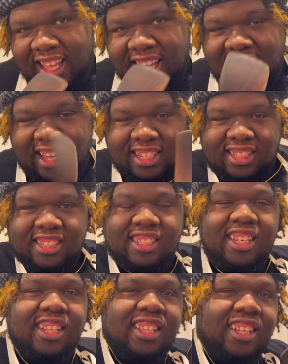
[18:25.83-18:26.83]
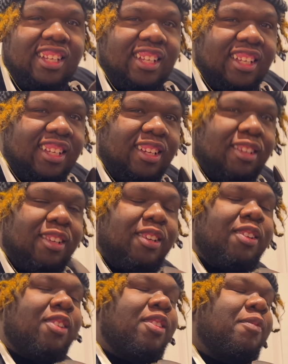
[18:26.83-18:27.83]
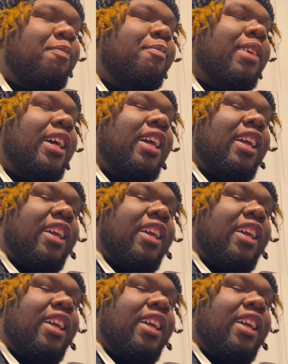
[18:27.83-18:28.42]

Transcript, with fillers: I said, "Oh my."